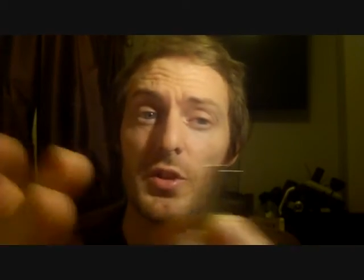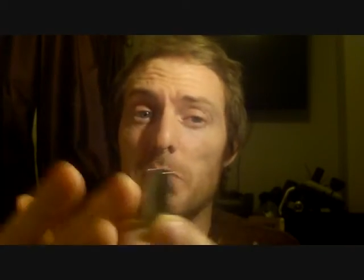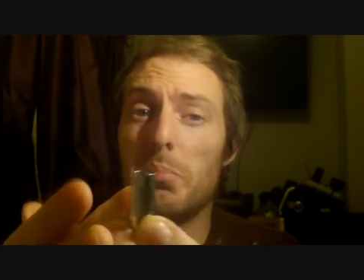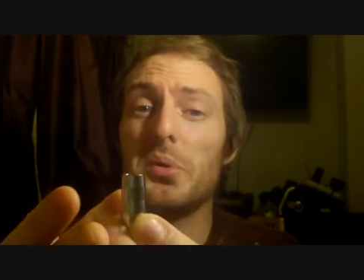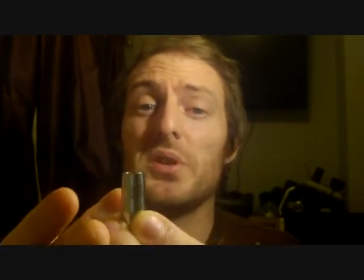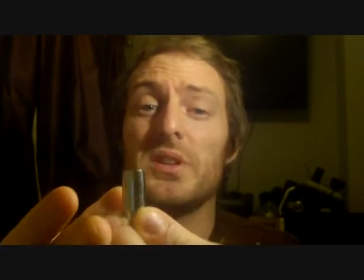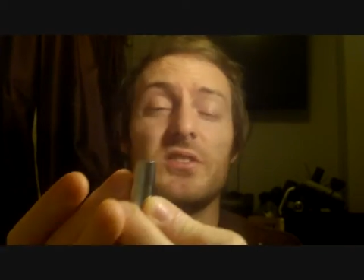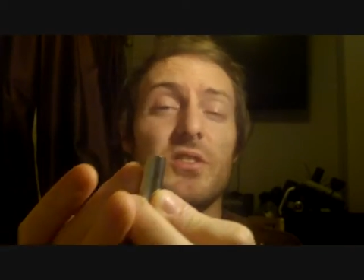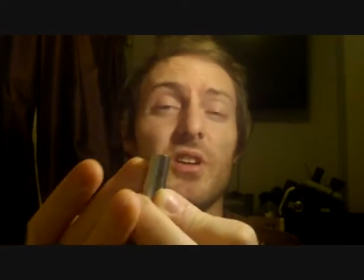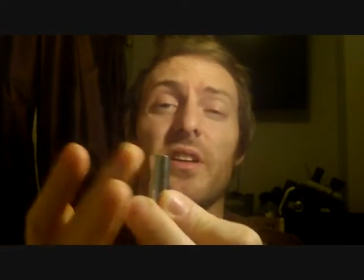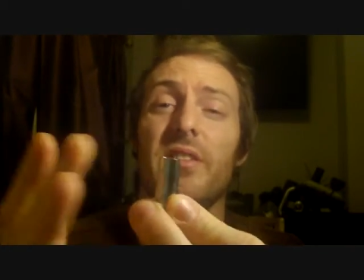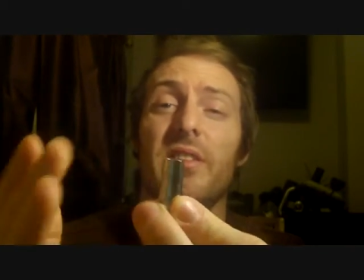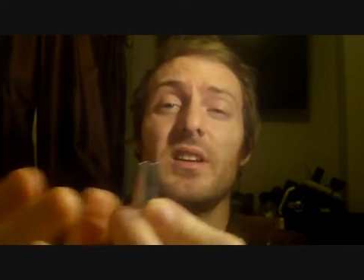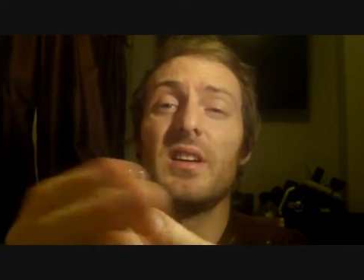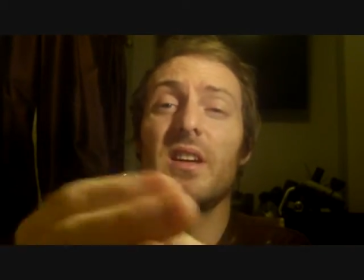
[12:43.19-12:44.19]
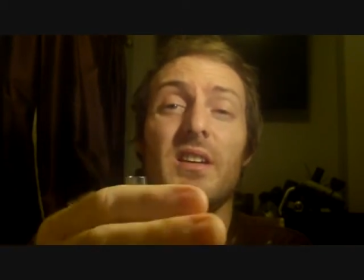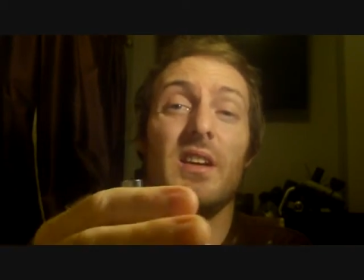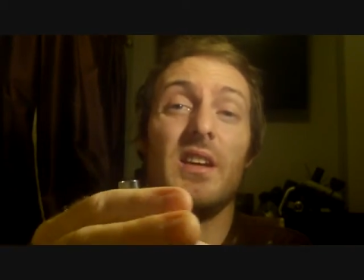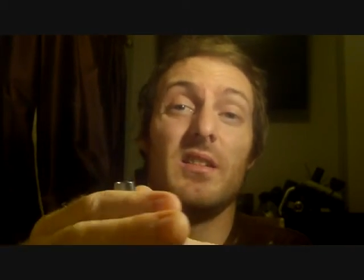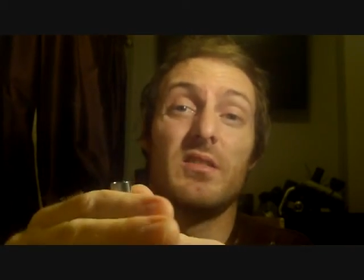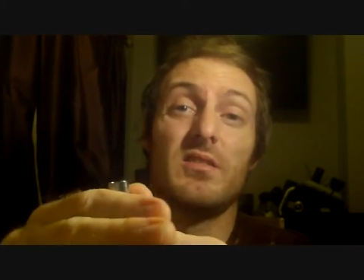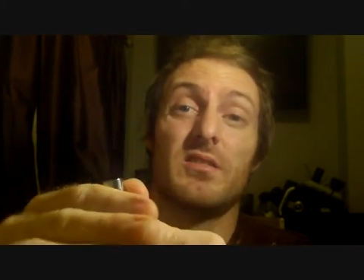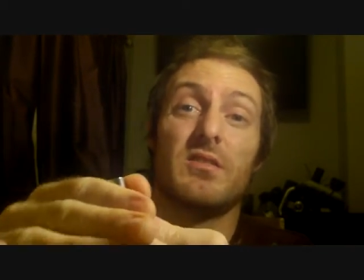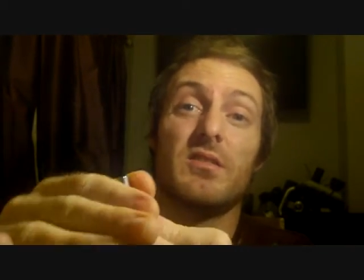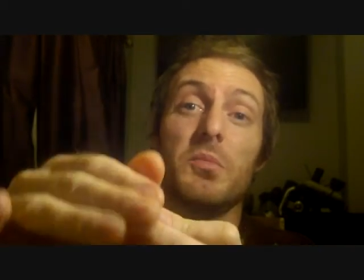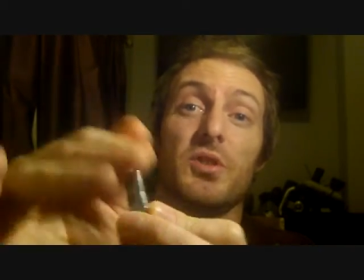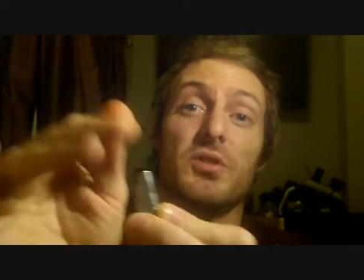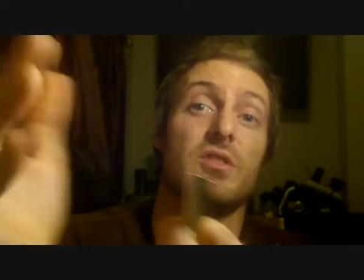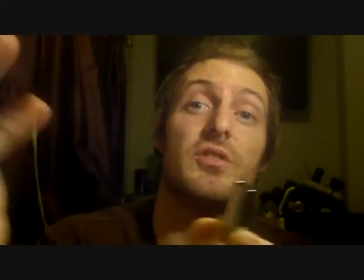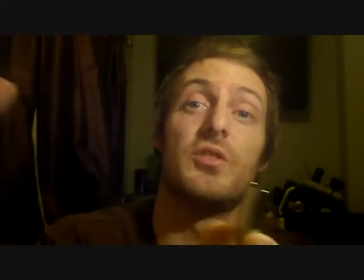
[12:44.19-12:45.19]
bully, so I think it's
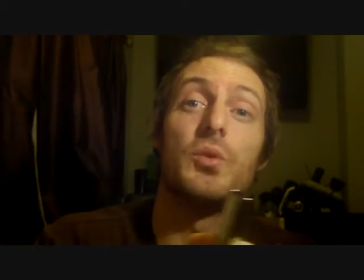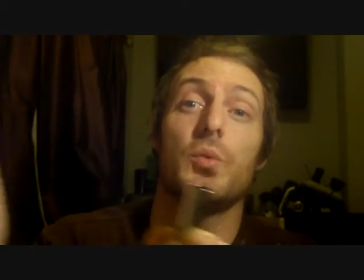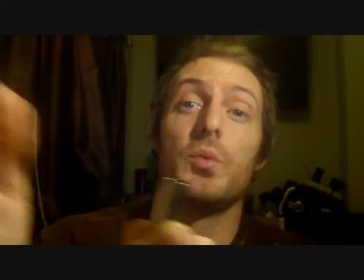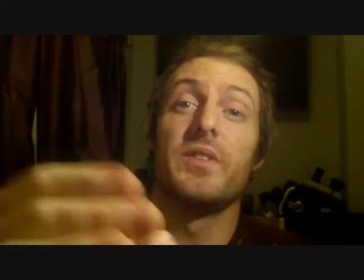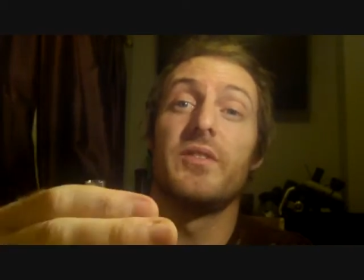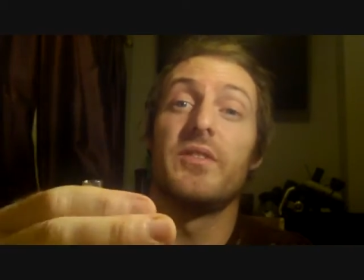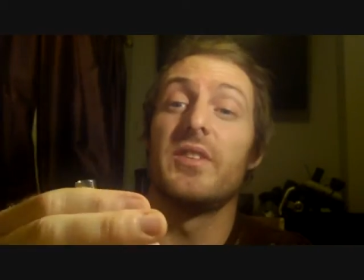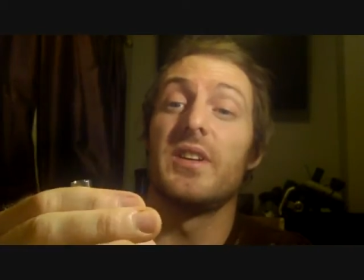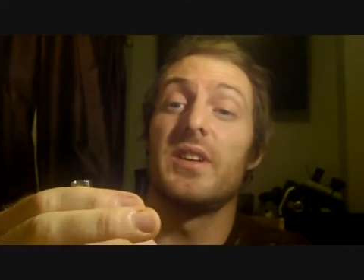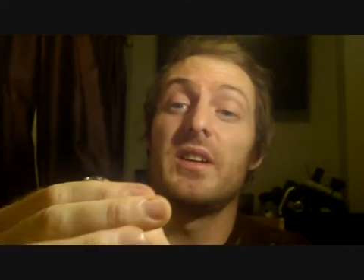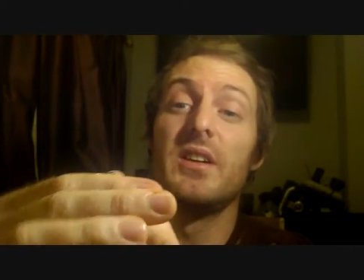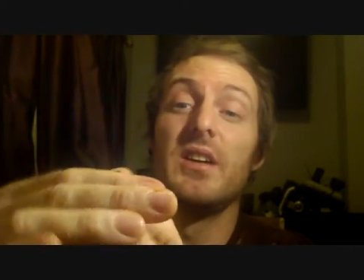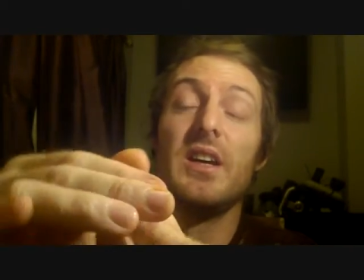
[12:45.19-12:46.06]
something to do with that,